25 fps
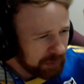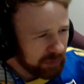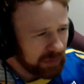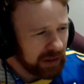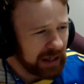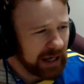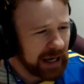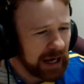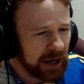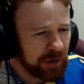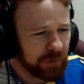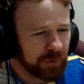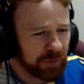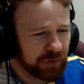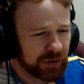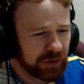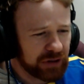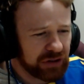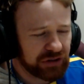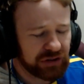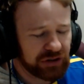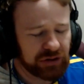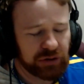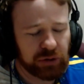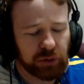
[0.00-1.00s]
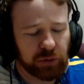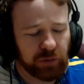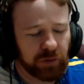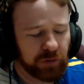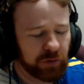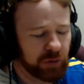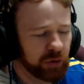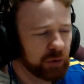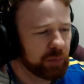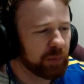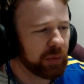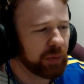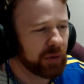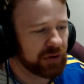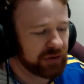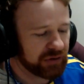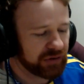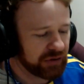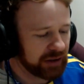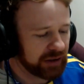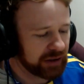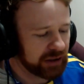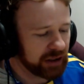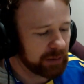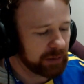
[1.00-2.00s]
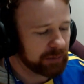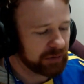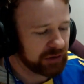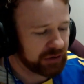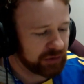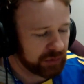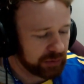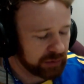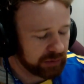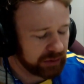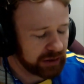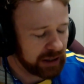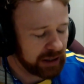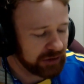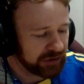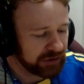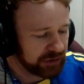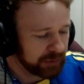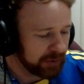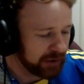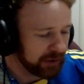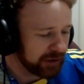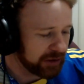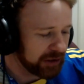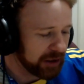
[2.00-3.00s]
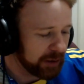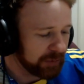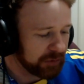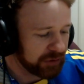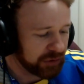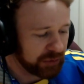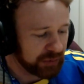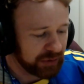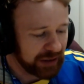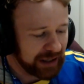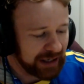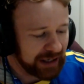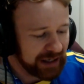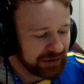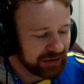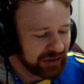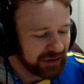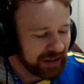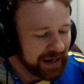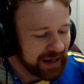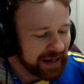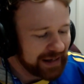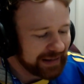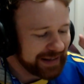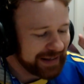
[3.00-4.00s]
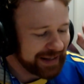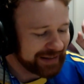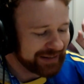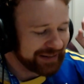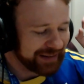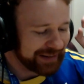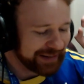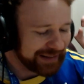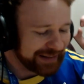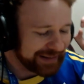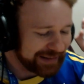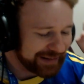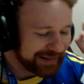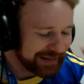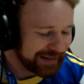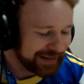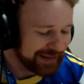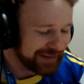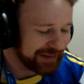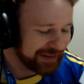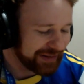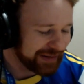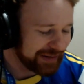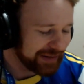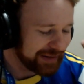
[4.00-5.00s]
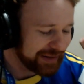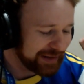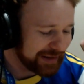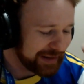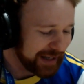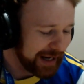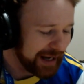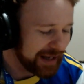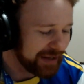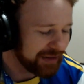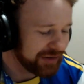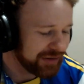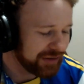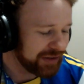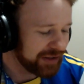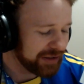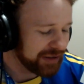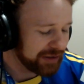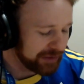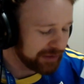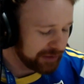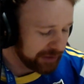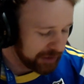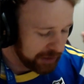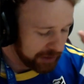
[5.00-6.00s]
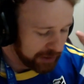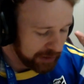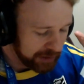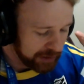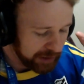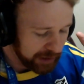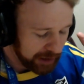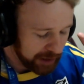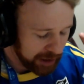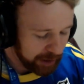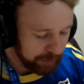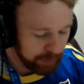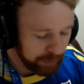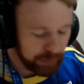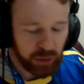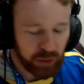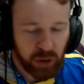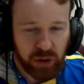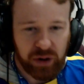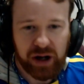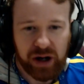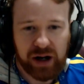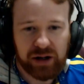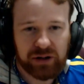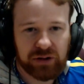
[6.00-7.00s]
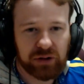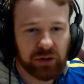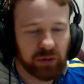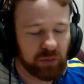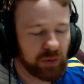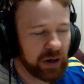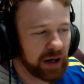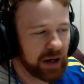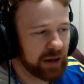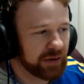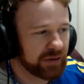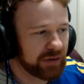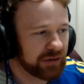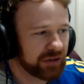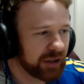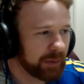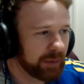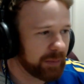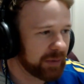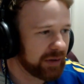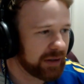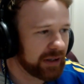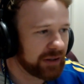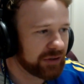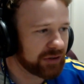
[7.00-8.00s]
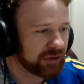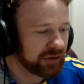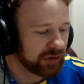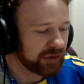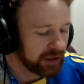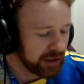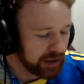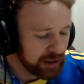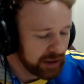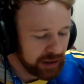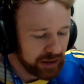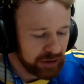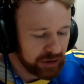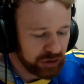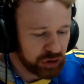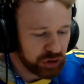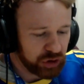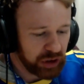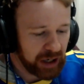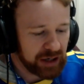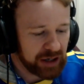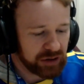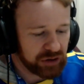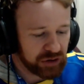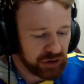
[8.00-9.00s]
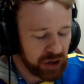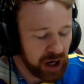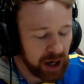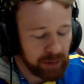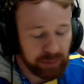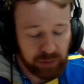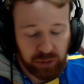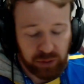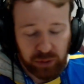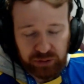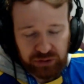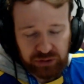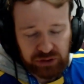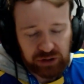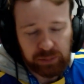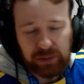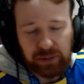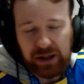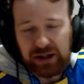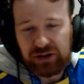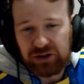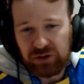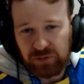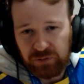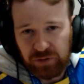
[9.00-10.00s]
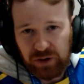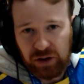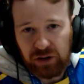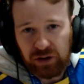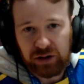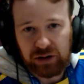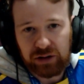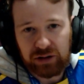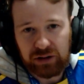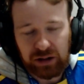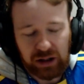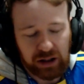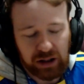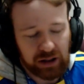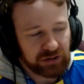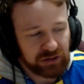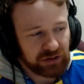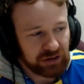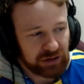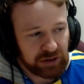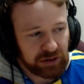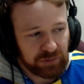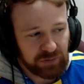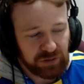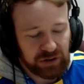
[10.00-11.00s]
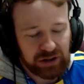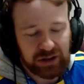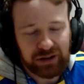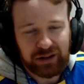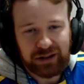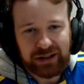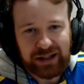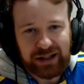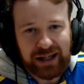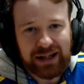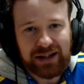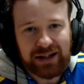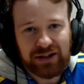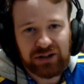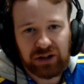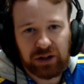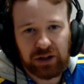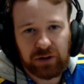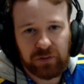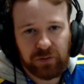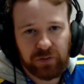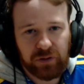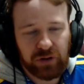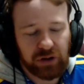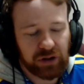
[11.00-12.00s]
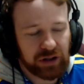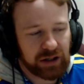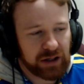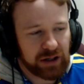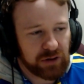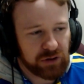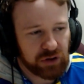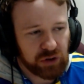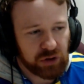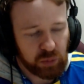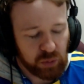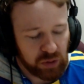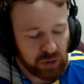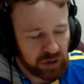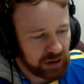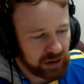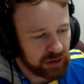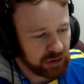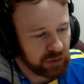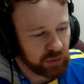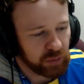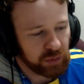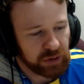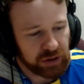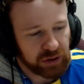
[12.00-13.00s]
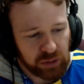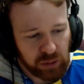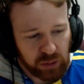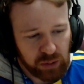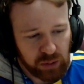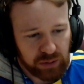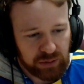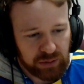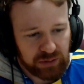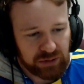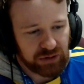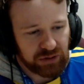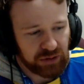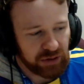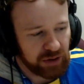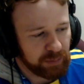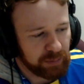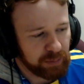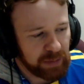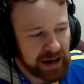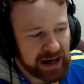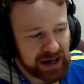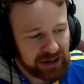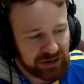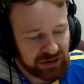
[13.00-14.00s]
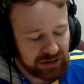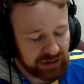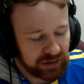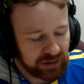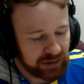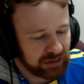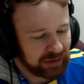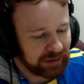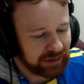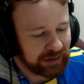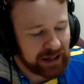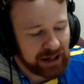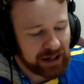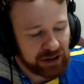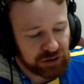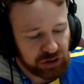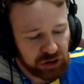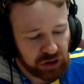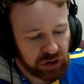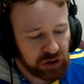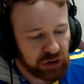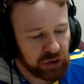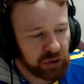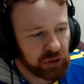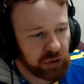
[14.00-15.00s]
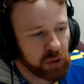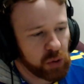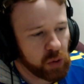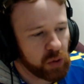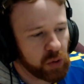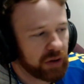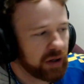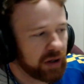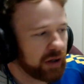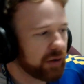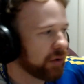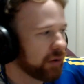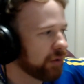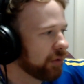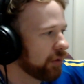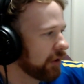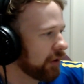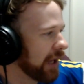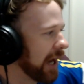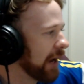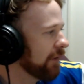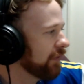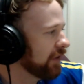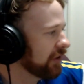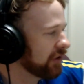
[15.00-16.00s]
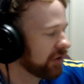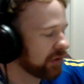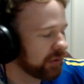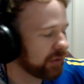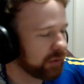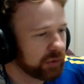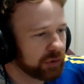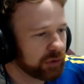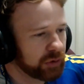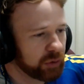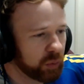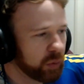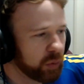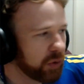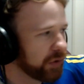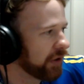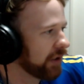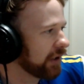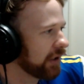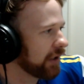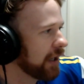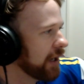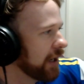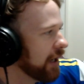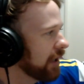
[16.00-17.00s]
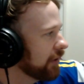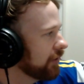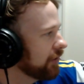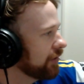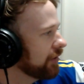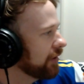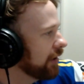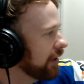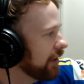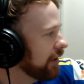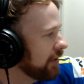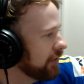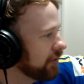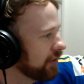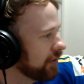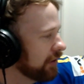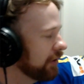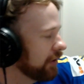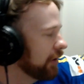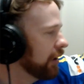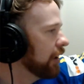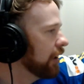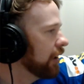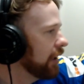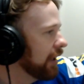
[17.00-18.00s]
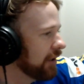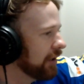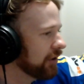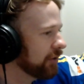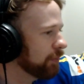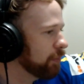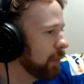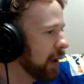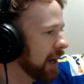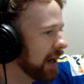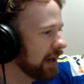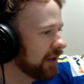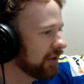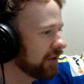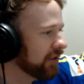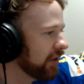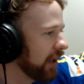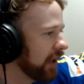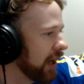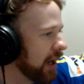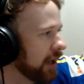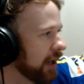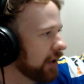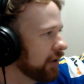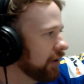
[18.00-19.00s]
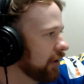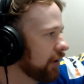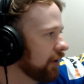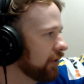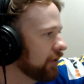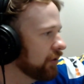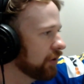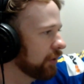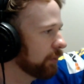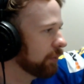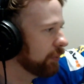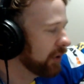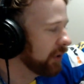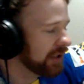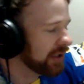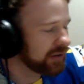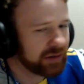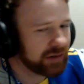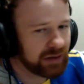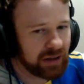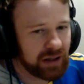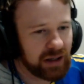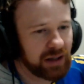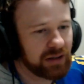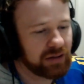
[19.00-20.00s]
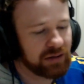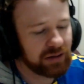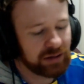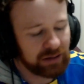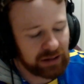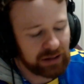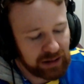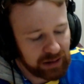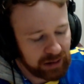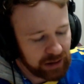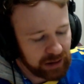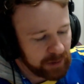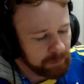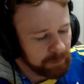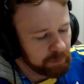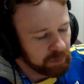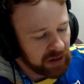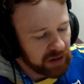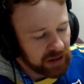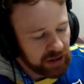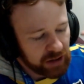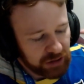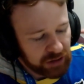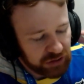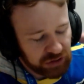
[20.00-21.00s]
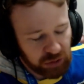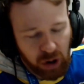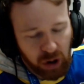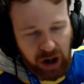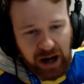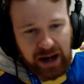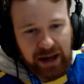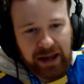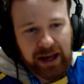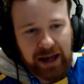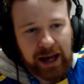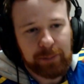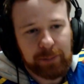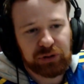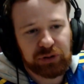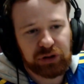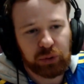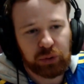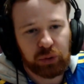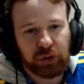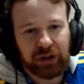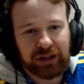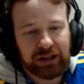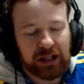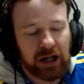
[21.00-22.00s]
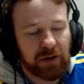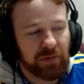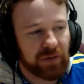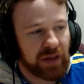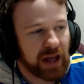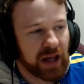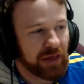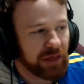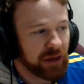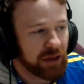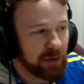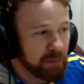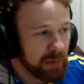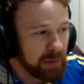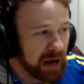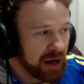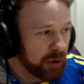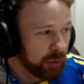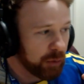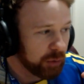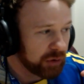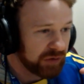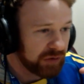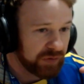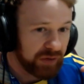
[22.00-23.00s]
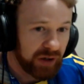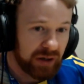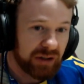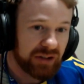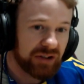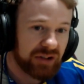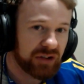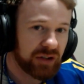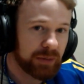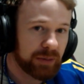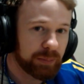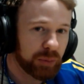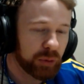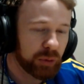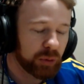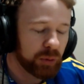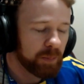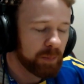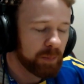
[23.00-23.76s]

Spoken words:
every single food person that comes through or customer that comes through and eats gets a consistent tasting product rather than something that's changed up. It also makes it very significantly easier for the kitchen when they're doing orders mass and there's a large queue and they're not having to look at what the card says and it's minus the onions or plus this and da-da-da. So I absolutely love that. The menu is very simple,